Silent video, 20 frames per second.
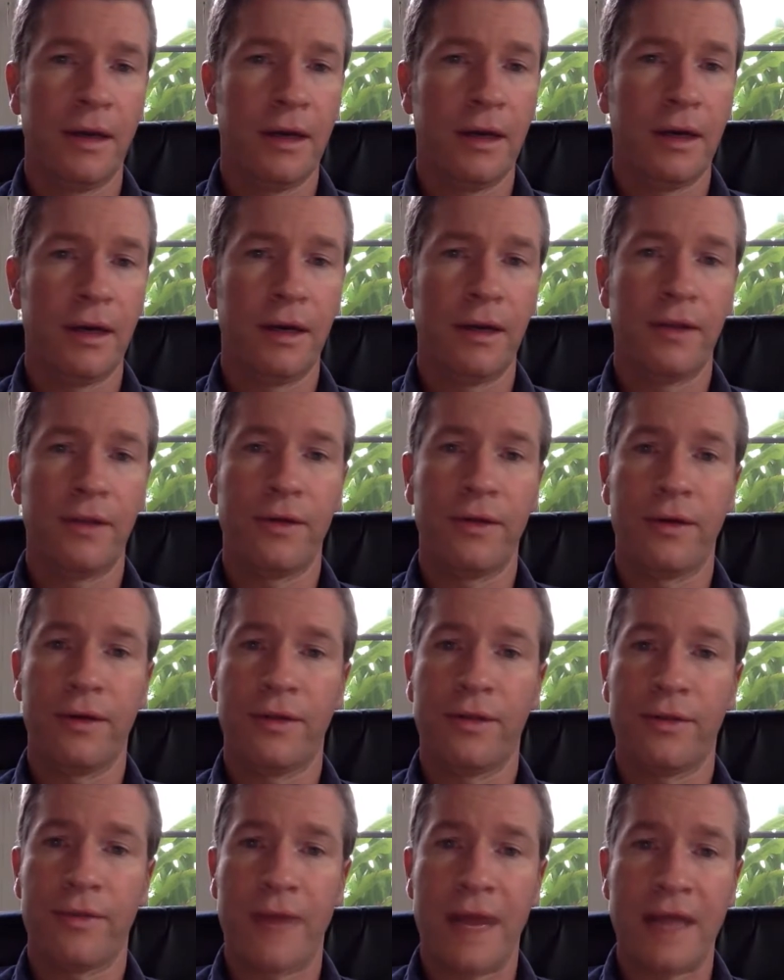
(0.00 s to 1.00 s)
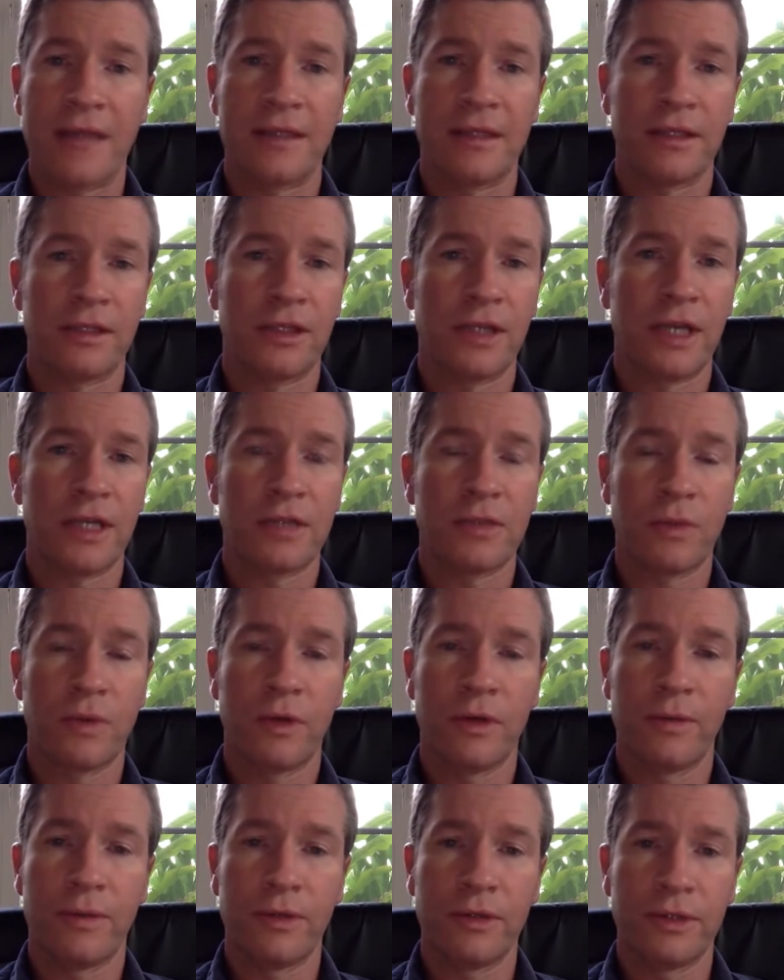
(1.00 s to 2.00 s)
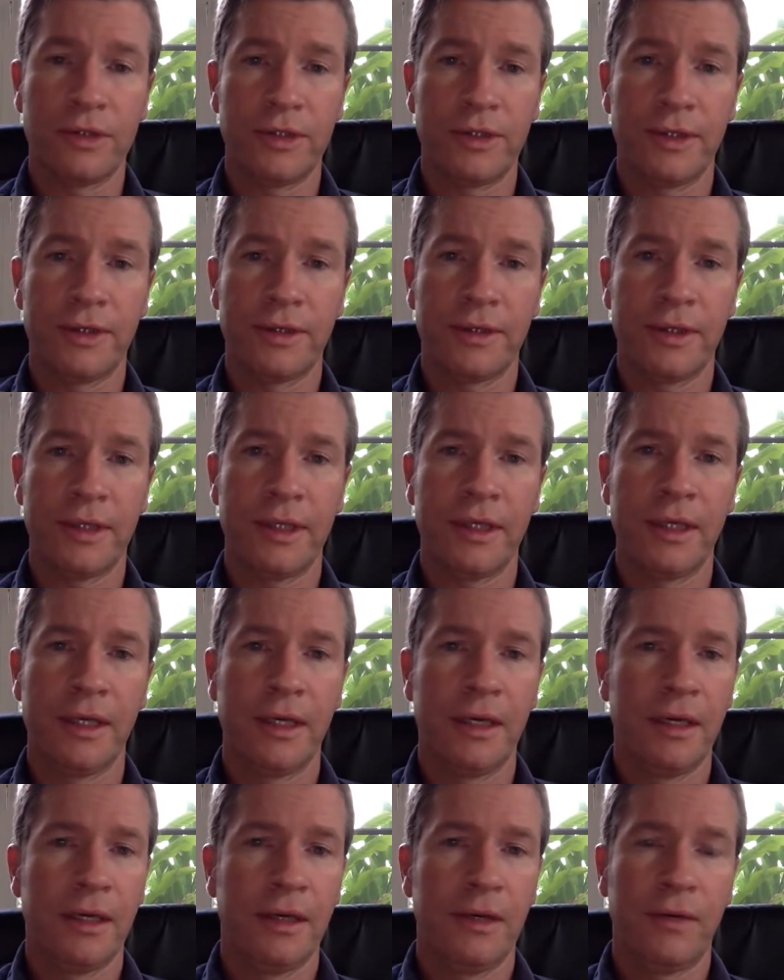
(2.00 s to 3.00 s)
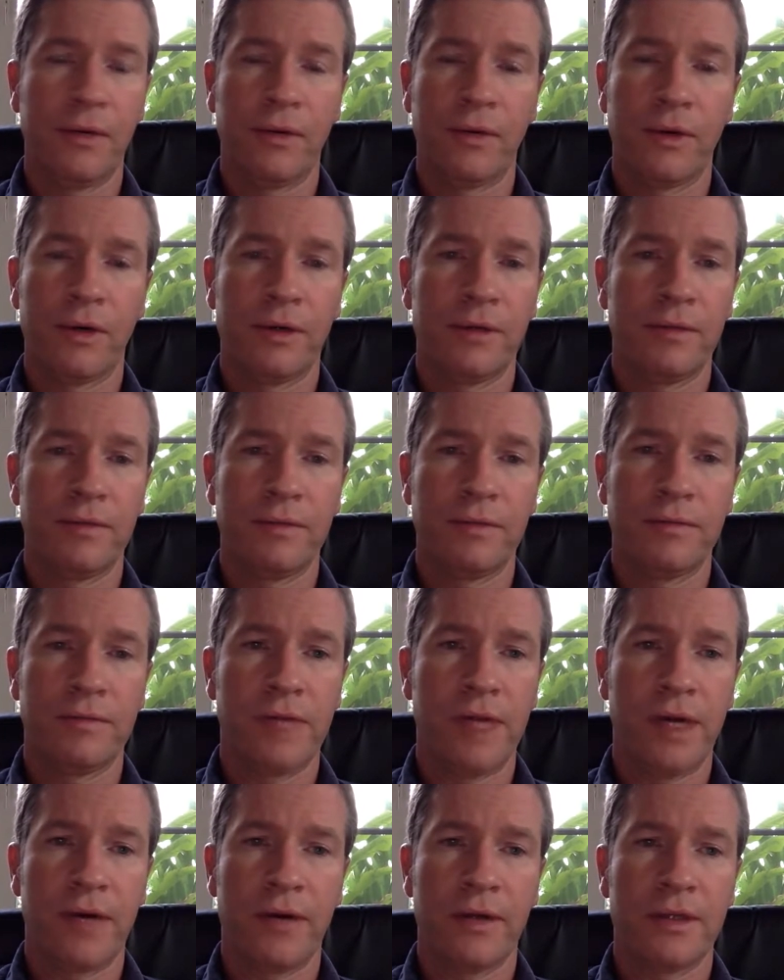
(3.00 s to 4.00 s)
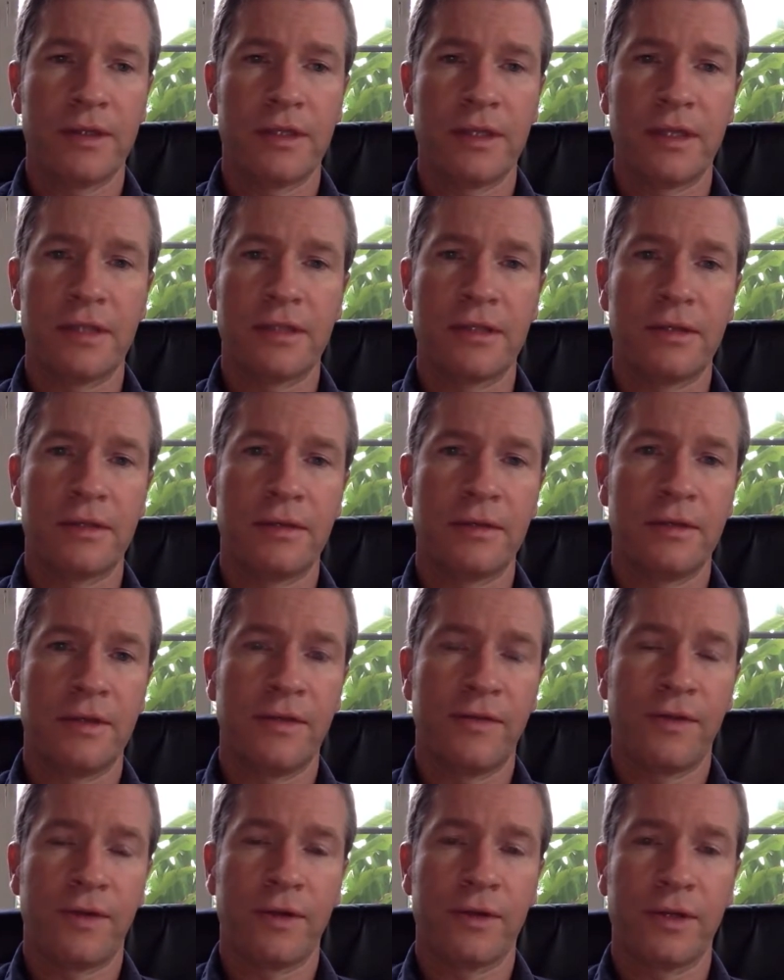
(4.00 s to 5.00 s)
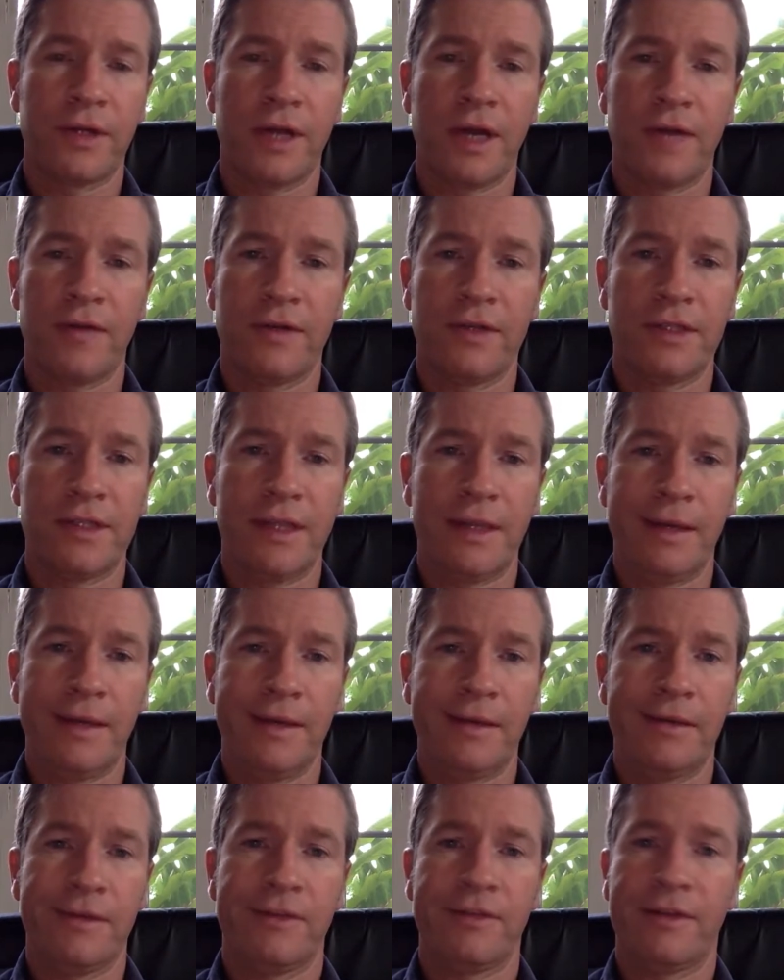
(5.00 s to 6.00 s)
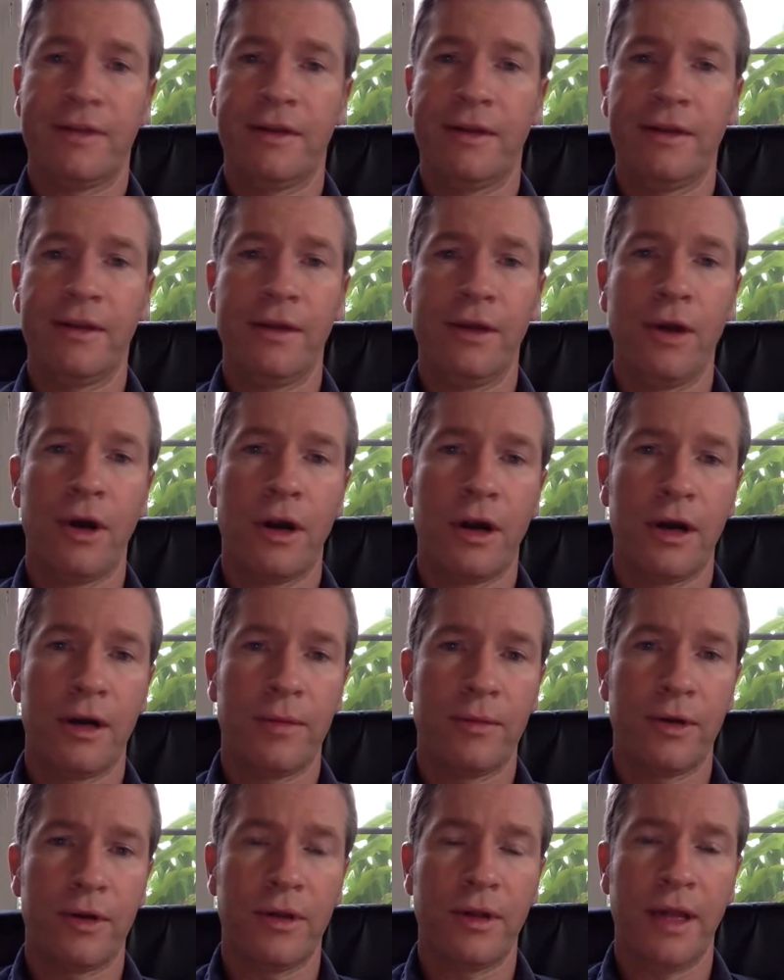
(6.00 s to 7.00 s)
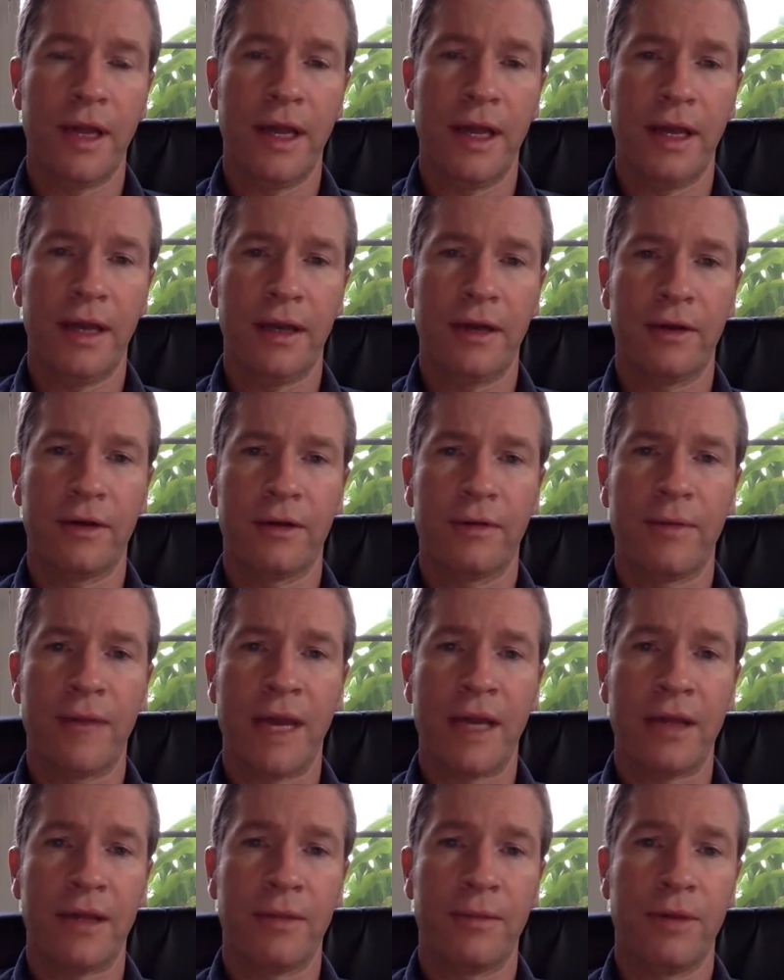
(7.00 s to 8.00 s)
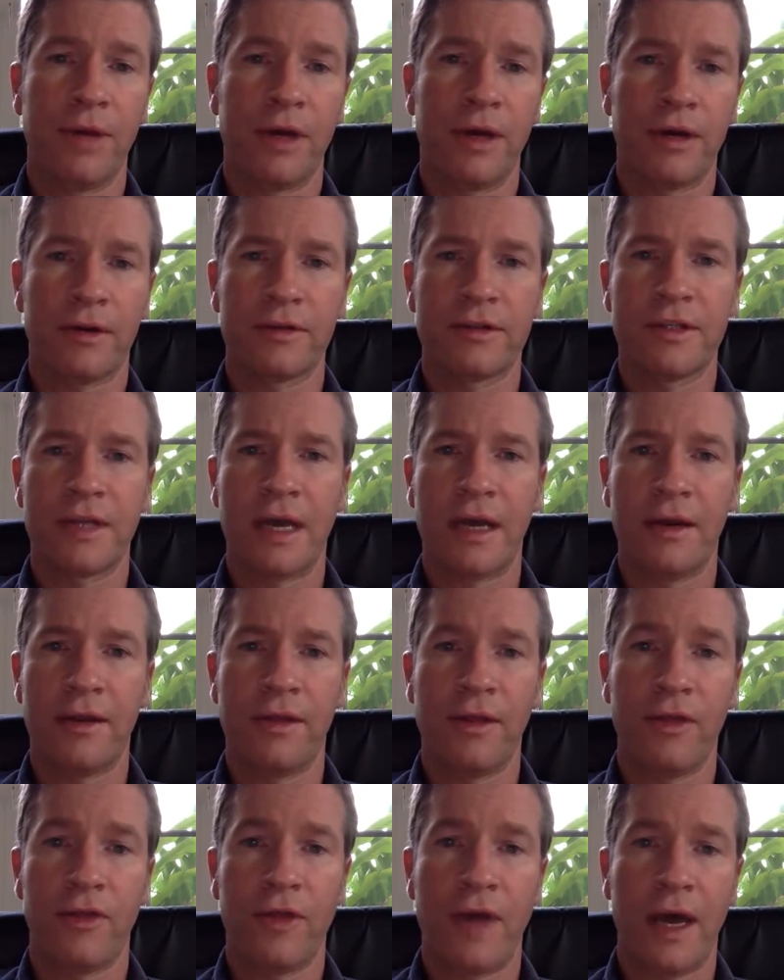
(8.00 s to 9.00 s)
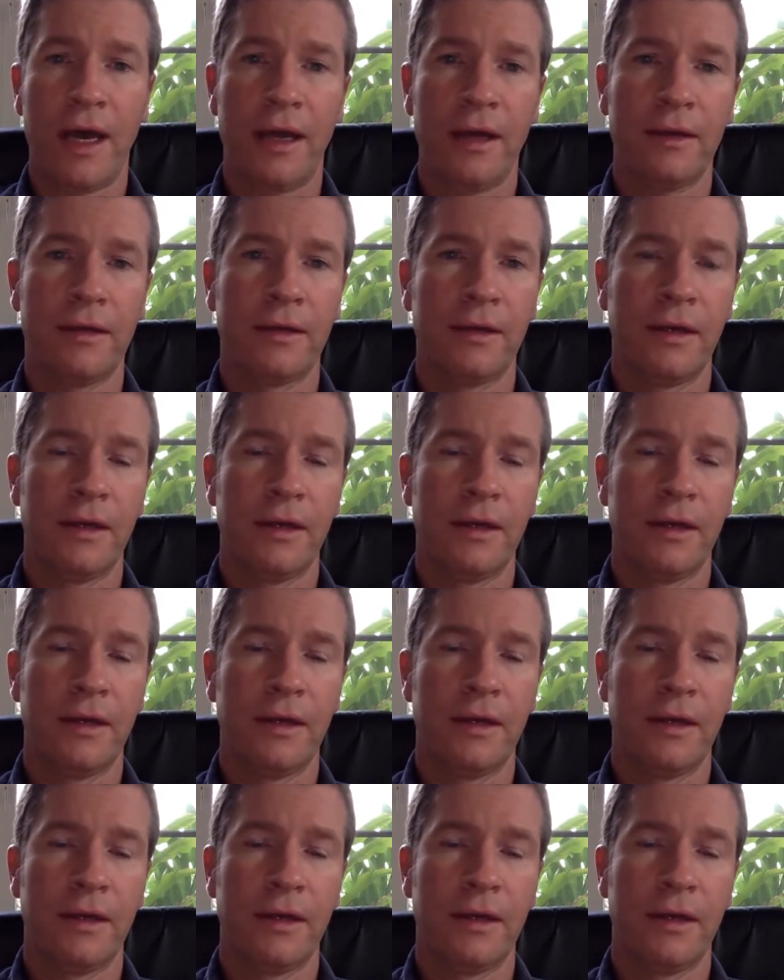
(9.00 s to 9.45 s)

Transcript: the thoracic chest wall posteriorly, or areas that's difficult to cover, say in the skin of the arm or leg or back of the buttock or side of the thigh.